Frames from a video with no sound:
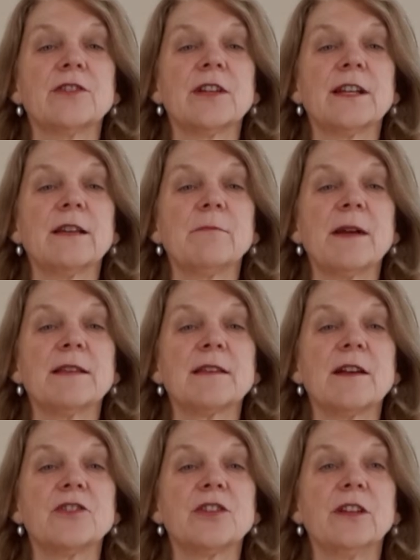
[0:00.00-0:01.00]
gently
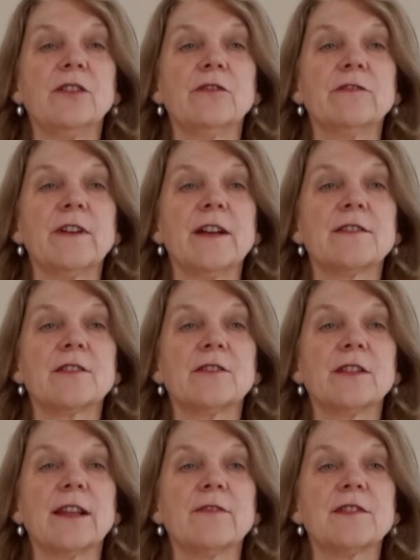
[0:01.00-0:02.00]
massaging your face
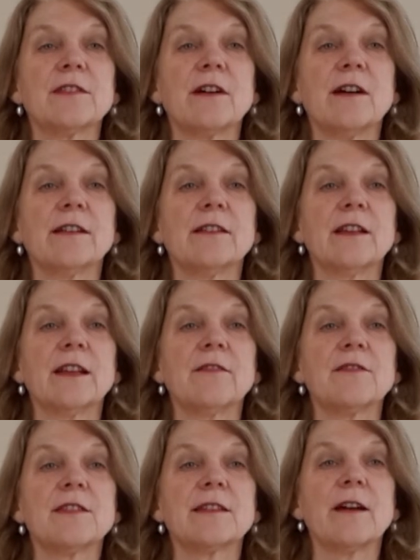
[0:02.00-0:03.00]
on the left side and the
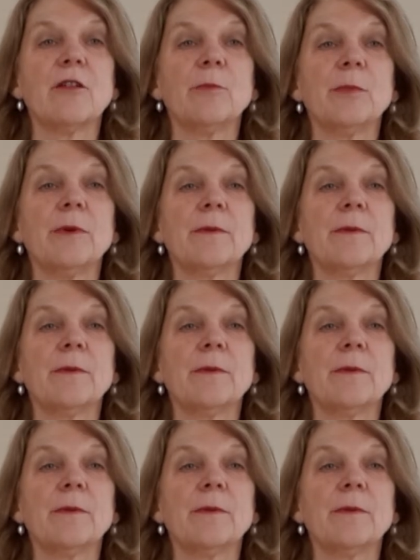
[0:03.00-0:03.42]
left scalp.